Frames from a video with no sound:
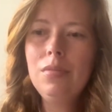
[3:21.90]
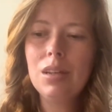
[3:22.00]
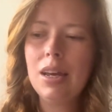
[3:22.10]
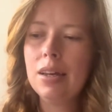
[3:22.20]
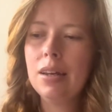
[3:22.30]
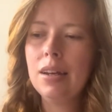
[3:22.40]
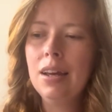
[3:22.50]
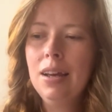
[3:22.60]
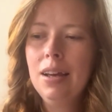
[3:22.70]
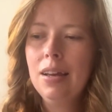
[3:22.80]
And
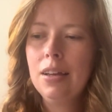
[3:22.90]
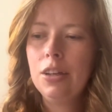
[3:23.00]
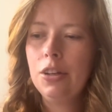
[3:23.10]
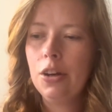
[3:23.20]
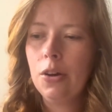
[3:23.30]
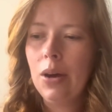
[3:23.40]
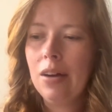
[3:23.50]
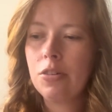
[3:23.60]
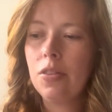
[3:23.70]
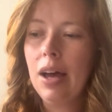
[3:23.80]

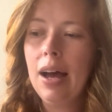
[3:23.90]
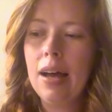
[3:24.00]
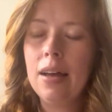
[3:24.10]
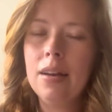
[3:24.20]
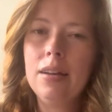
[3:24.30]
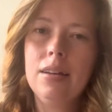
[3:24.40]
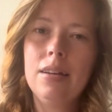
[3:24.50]
after that,